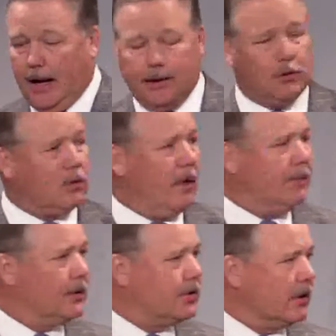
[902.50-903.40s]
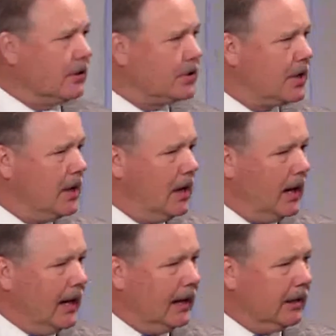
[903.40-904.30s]
I grew up in church
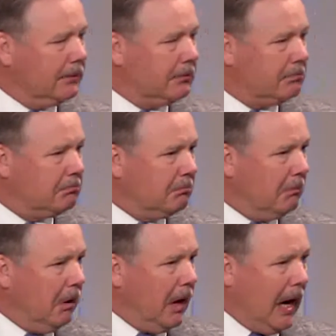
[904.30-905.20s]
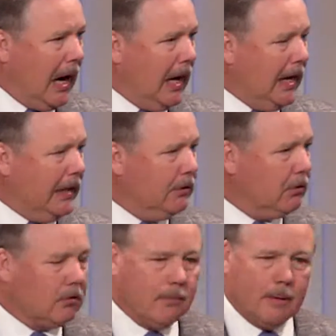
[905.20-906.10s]
and I
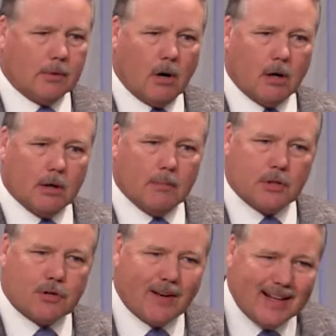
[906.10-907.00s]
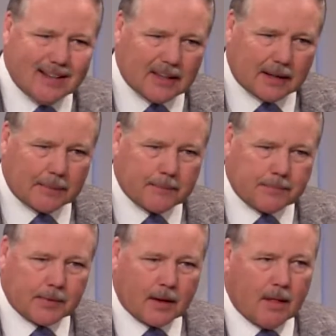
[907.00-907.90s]
don't remember hardly much of anything
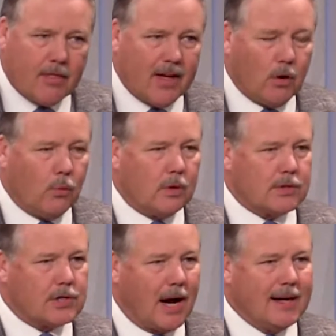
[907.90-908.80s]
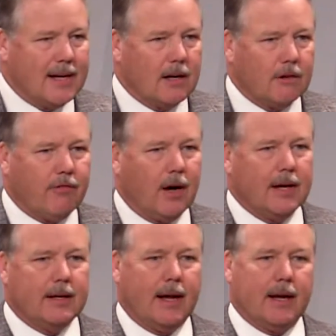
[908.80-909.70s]
that was
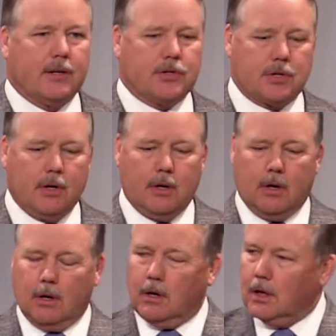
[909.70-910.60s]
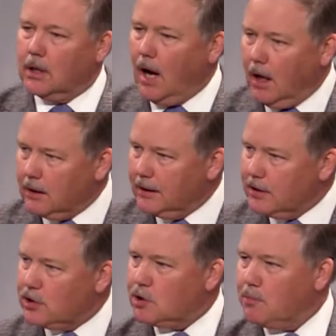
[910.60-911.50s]
identified as godliness is